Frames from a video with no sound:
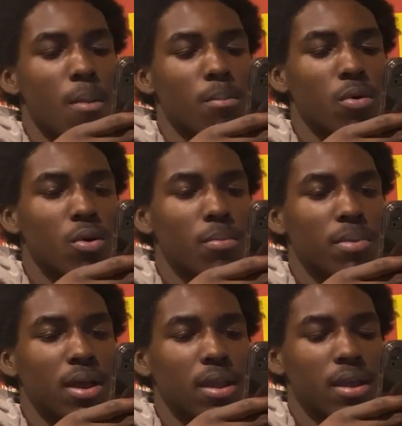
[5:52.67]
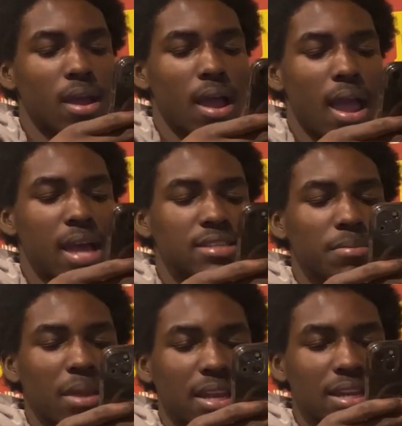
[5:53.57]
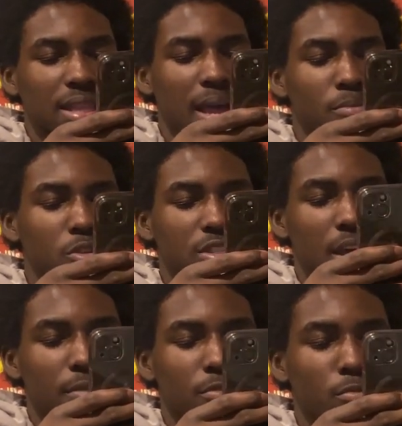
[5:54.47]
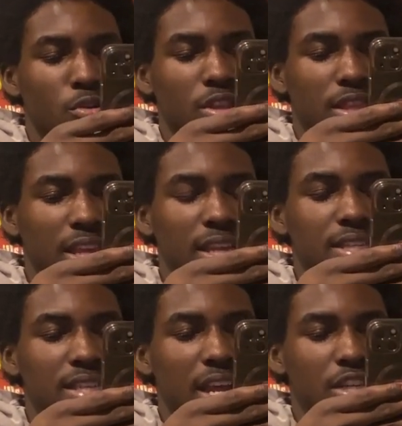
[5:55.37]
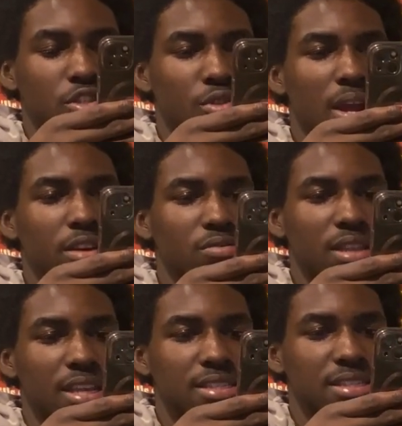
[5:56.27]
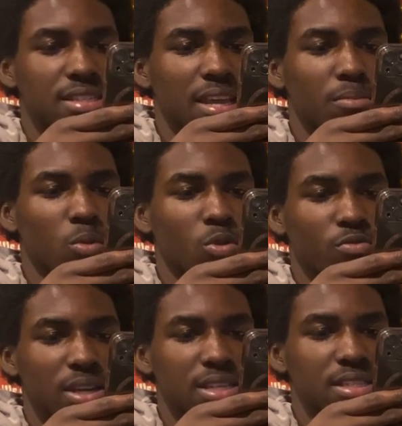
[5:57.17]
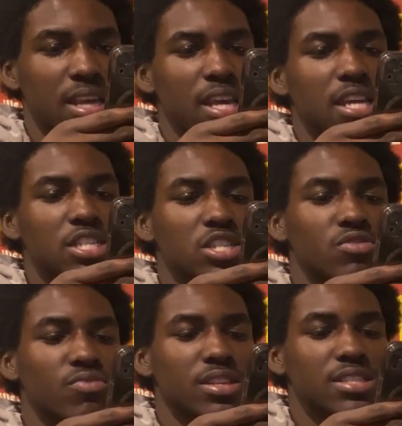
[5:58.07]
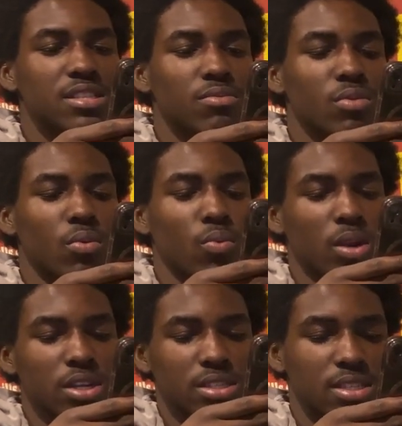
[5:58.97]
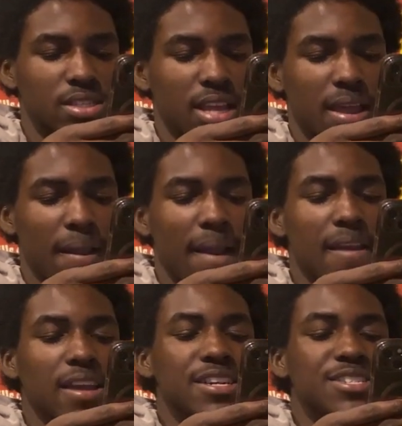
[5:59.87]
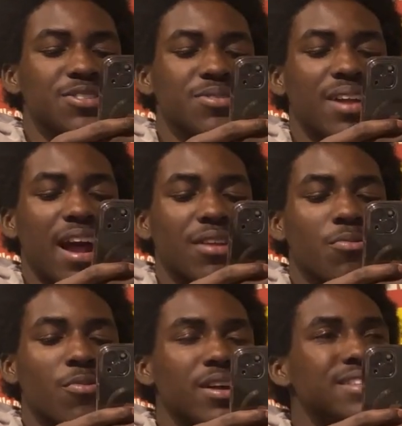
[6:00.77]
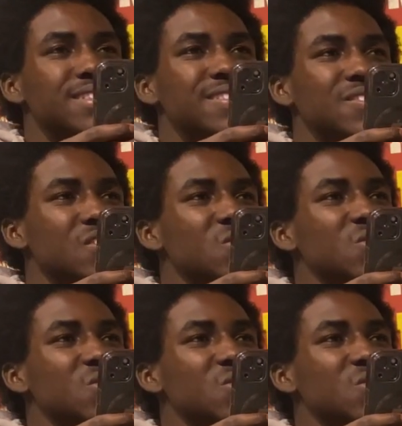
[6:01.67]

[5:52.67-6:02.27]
boom, but as I'm making a lot more time for more things, I could try new things and take more risks and just really see what works. Because, like, dude, I don't want to